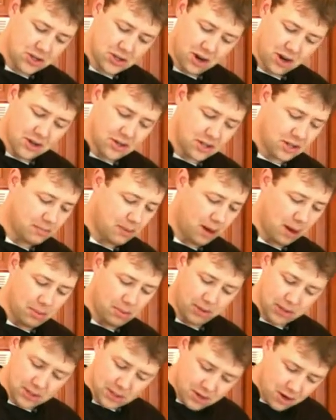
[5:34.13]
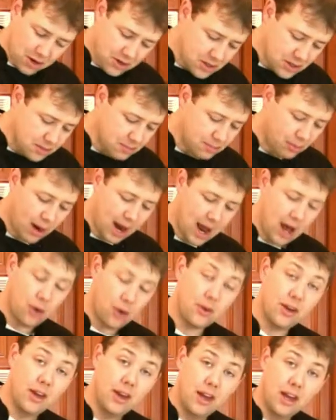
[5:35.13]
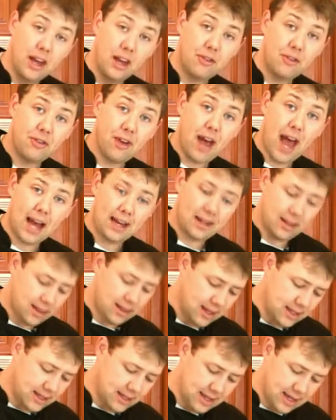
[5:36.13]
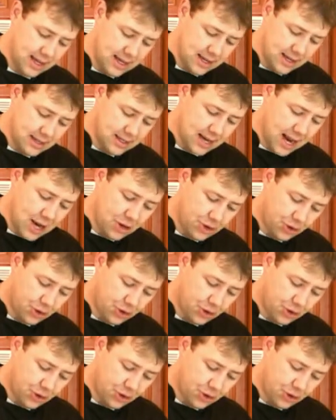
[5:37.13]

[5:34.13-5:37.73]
starts to bubble, it starts to brown. In fact, this is a